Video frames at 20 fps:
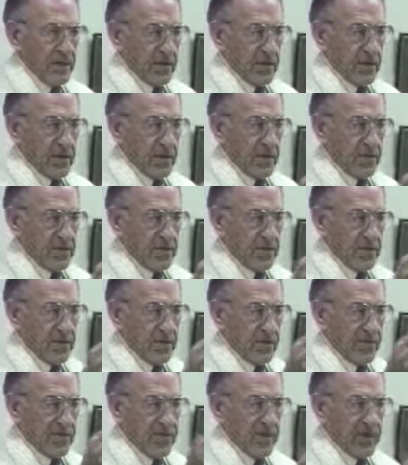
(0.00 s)
uh,
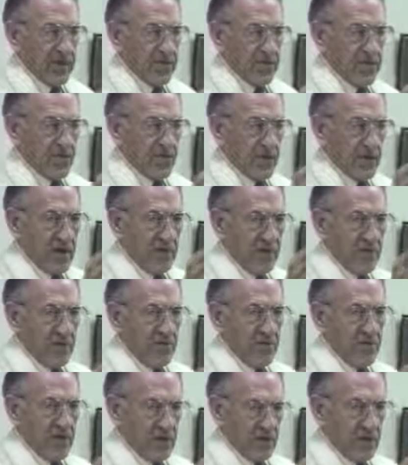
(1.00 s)
two of H and one of
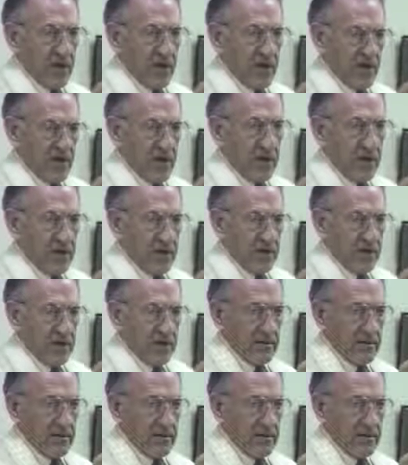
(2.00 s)
O, you will get water.